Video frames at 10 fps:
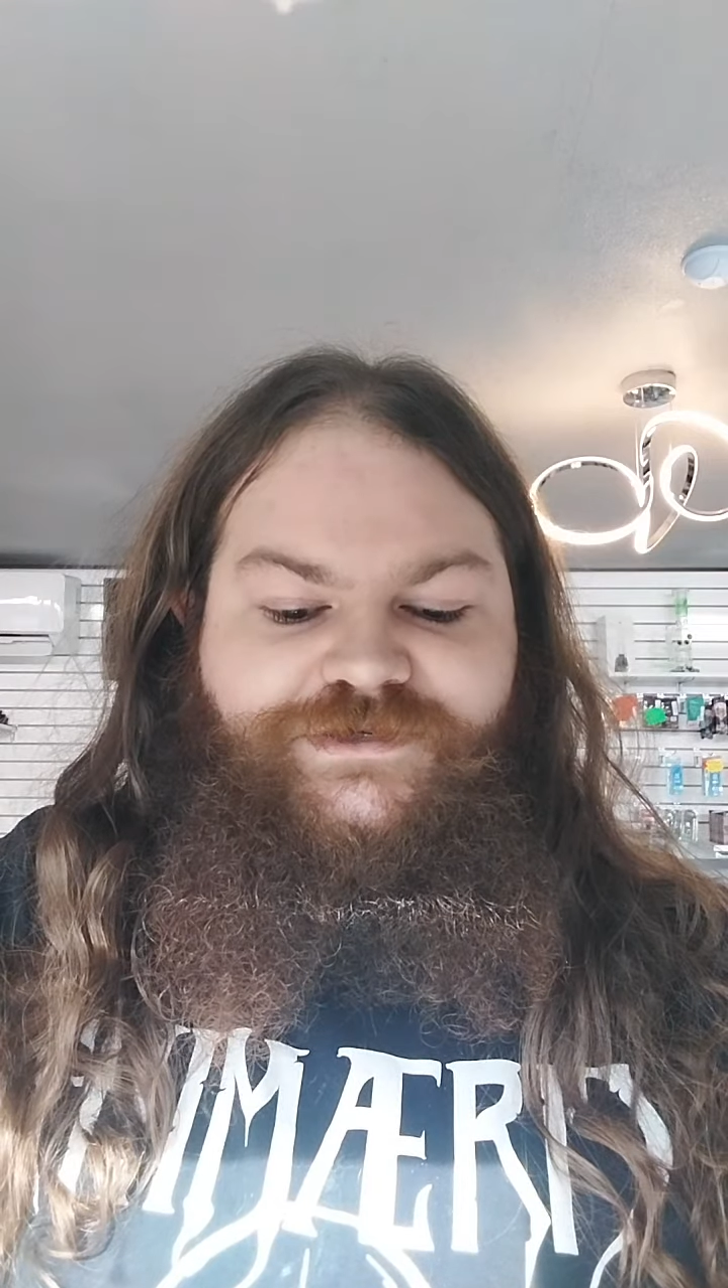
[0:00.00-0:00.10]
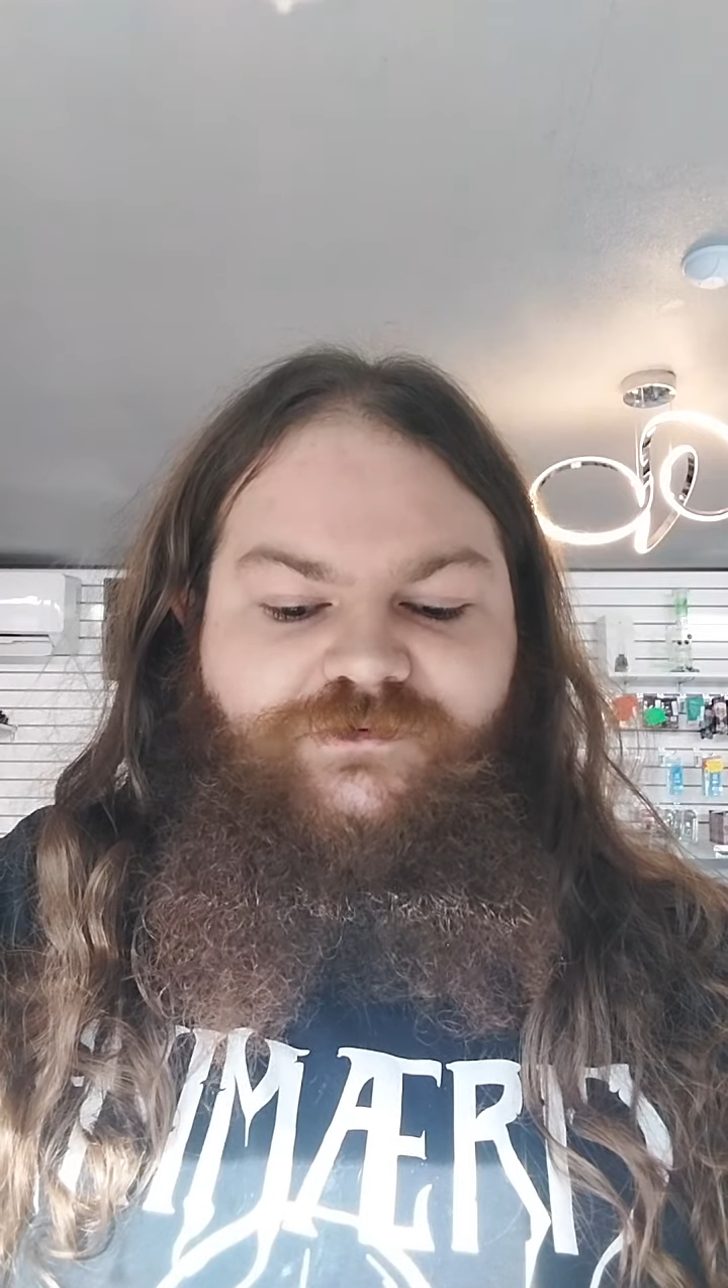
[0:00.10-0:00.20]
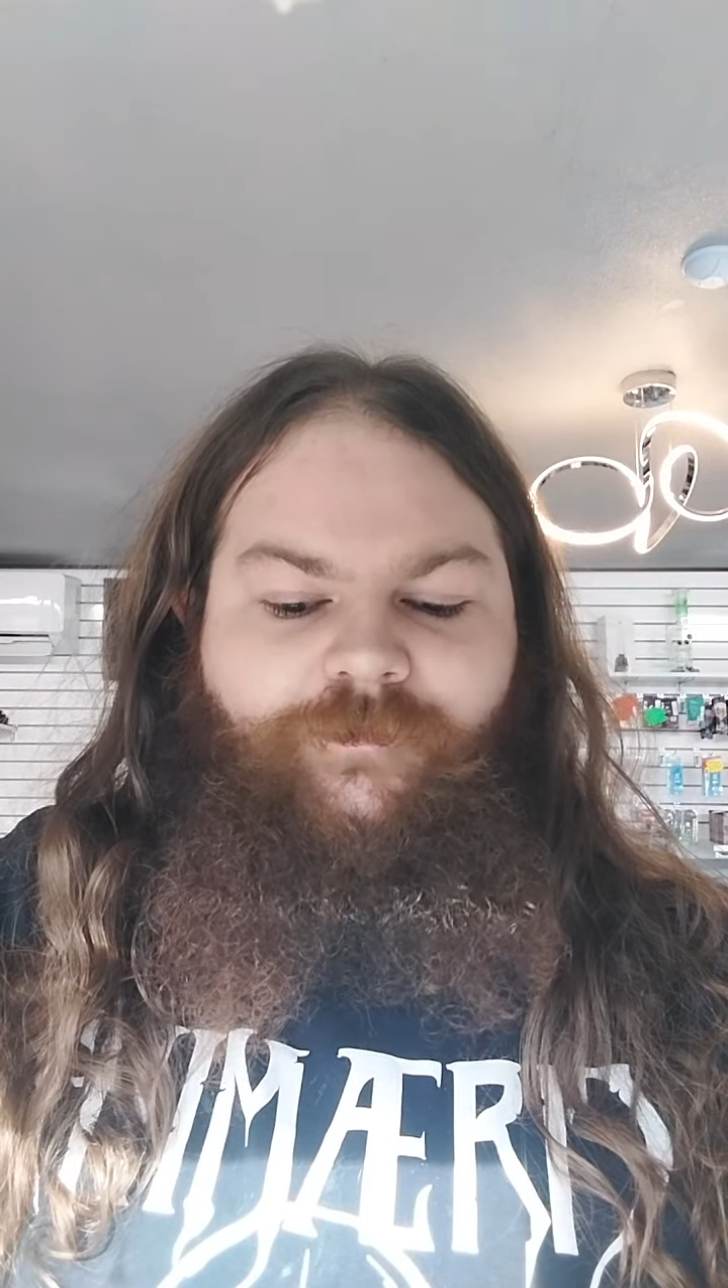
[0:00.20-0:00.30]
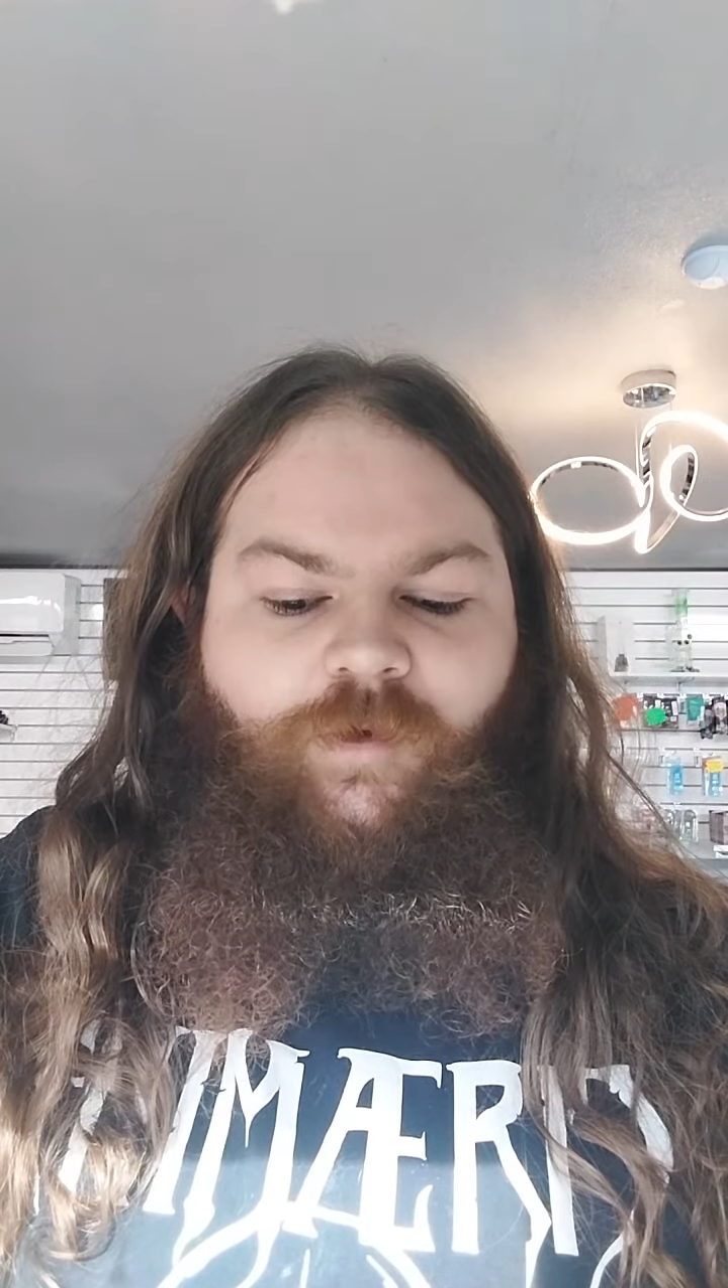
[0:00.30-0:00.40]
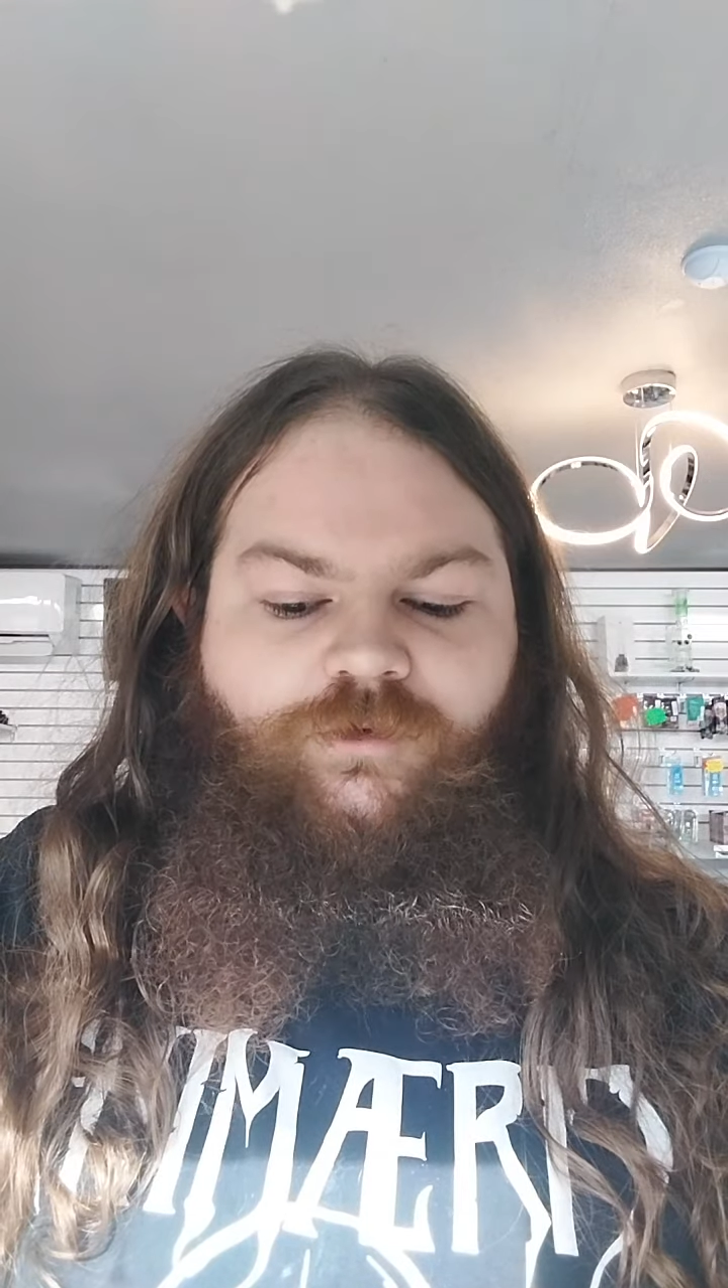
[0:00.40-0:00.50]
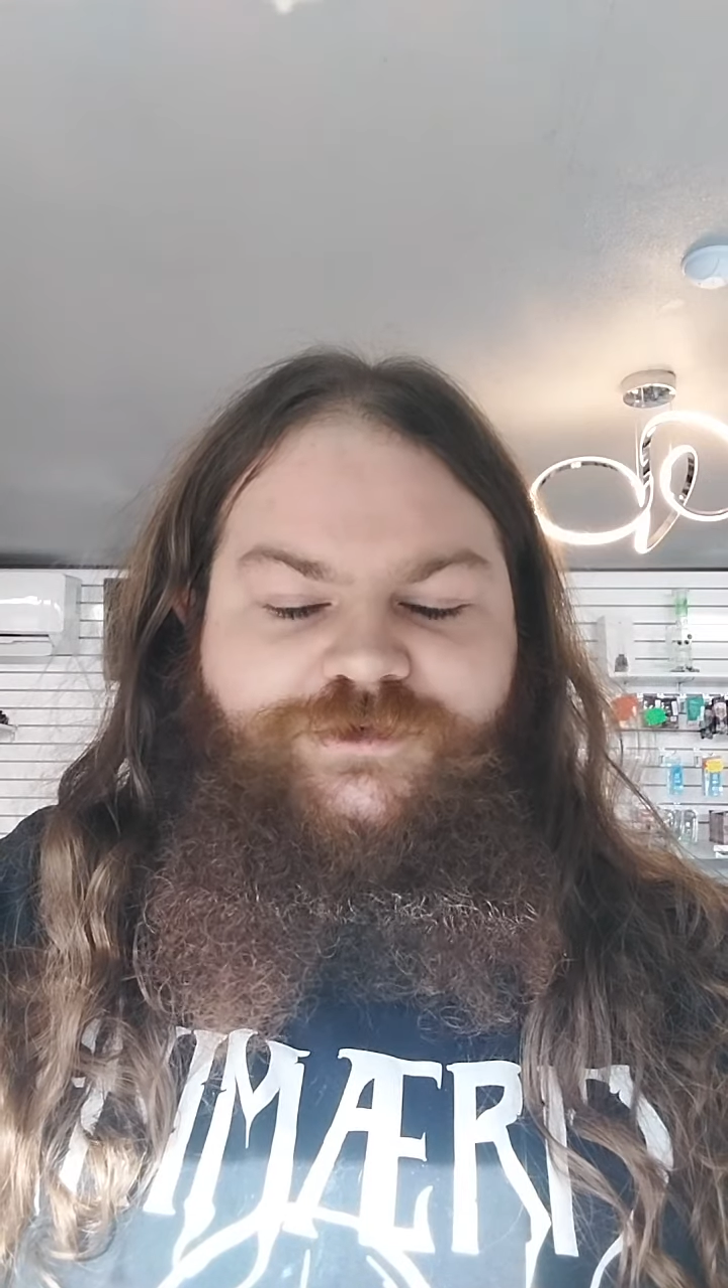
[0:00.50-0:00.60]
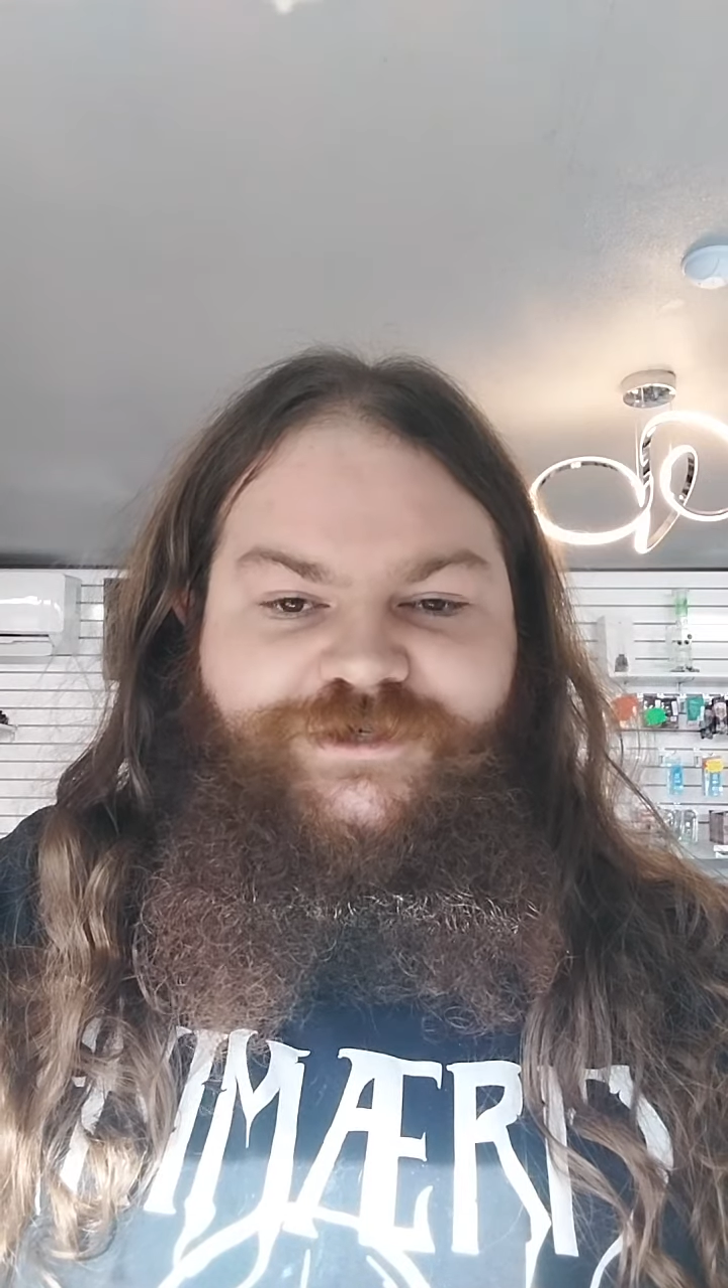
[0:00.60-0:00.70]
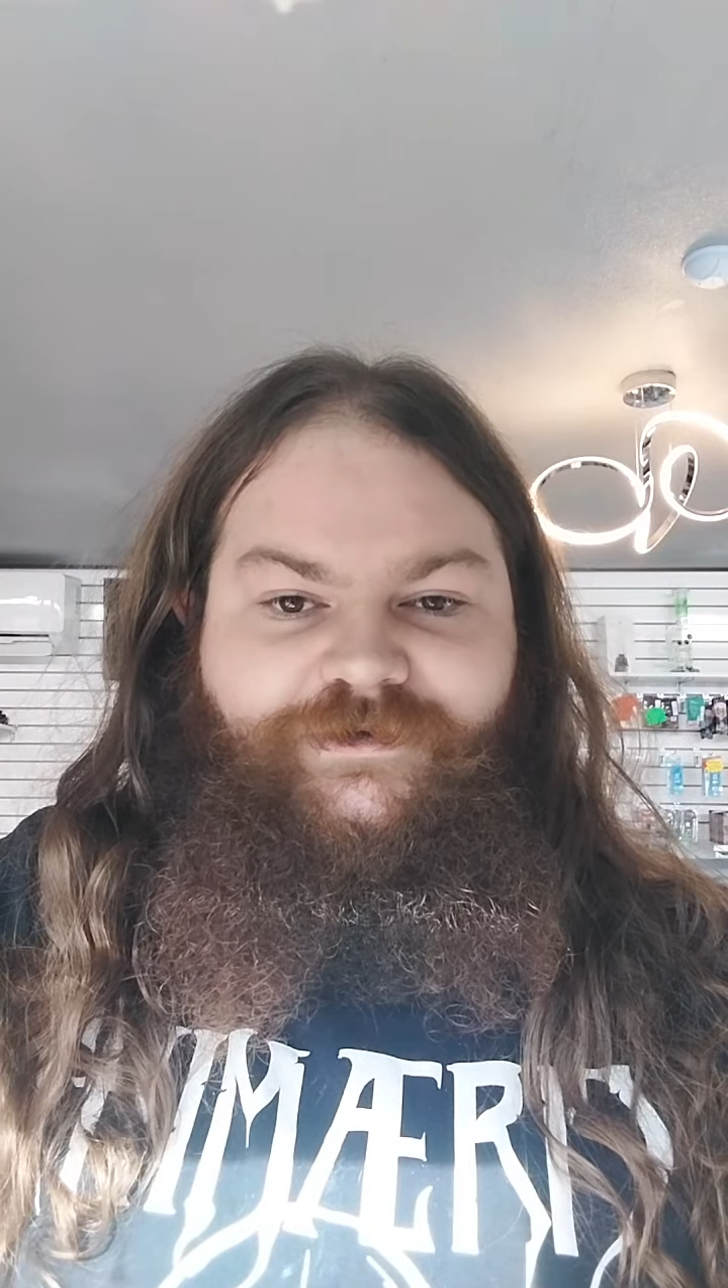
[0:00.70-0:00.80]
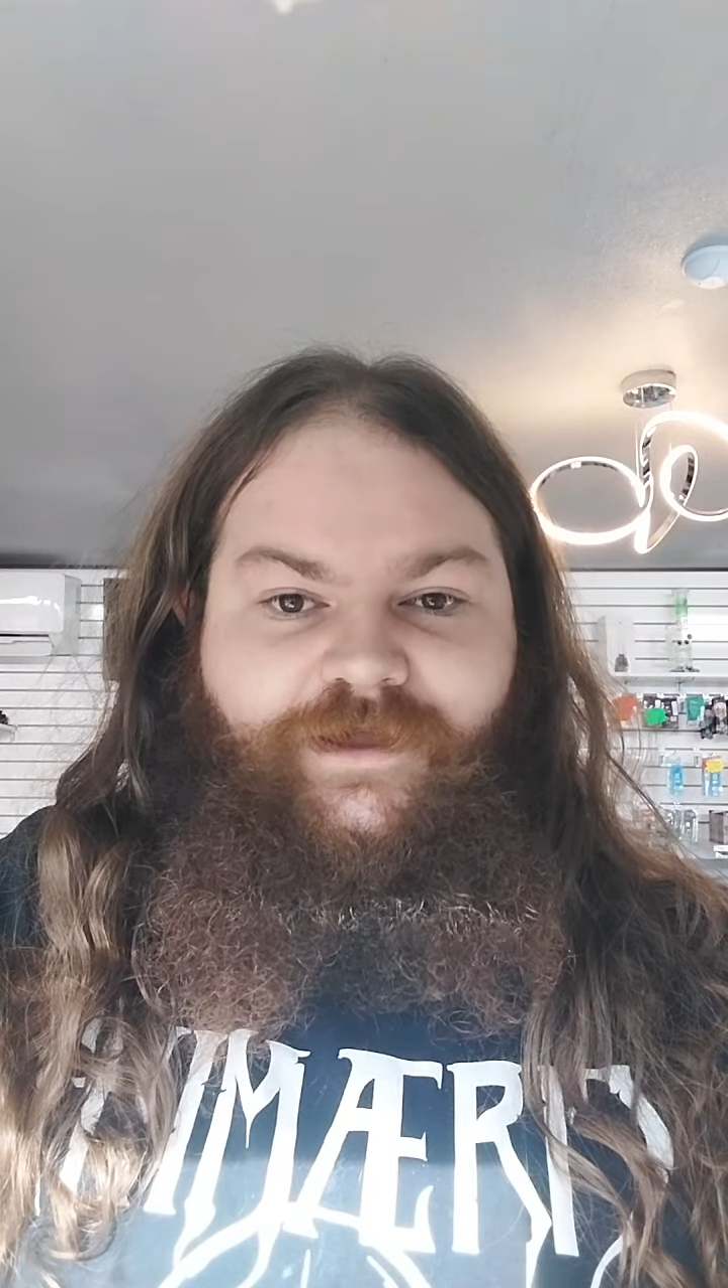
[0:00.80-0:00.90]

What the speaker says: repulsion,